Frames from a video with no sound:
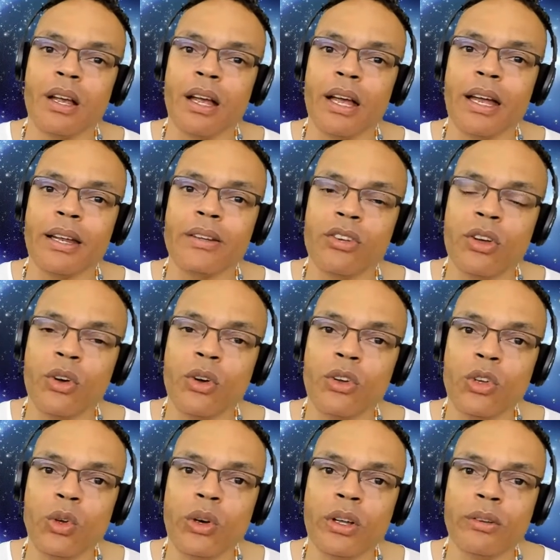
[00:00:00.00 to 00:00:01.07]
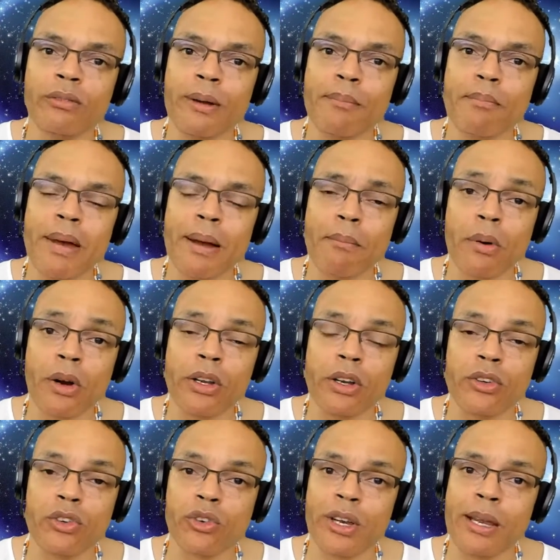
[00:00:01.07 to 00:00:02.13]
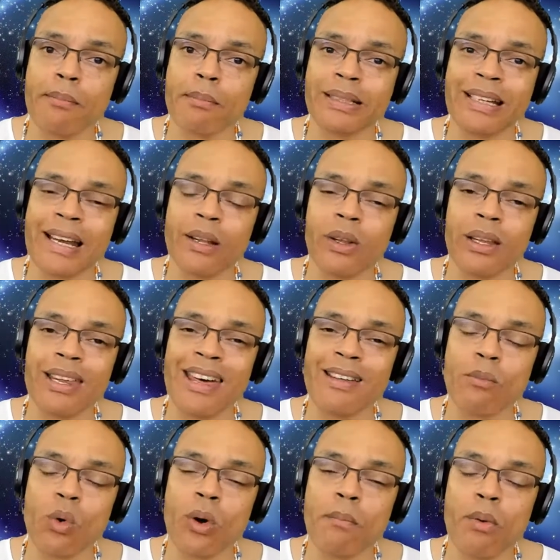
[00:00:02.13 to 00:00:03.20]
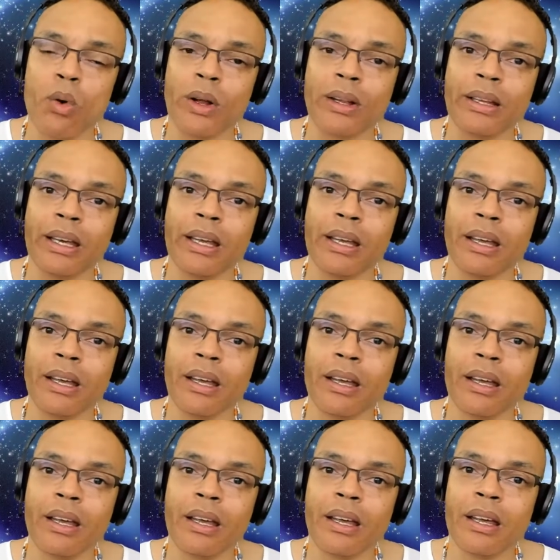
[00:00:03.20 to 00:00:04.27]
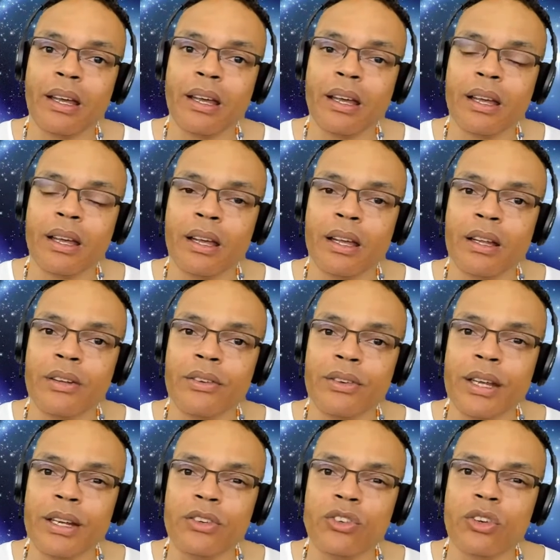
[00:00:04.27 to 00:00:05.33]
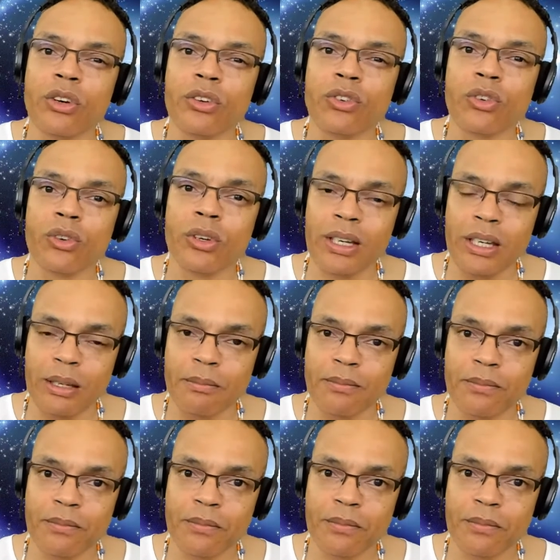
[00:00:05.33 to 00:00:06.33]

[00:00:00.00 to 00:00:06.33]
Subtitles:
until you can remember your dream. But not only that, more importantly, did your dream